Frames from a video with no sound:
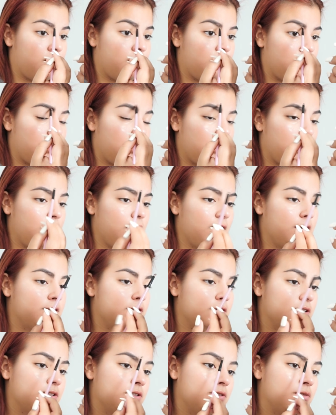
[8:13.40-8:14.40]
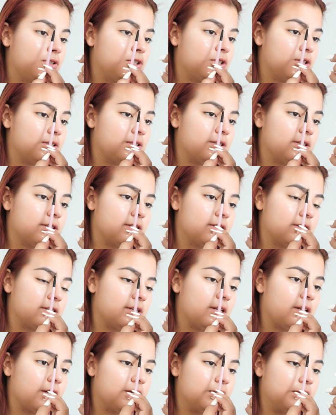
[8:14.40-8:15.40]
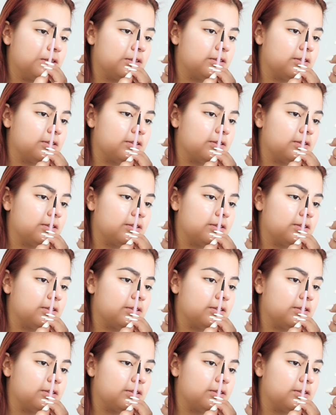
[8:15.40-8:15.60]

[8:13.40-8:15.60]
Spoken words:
And I like to switch it, sometimes I like to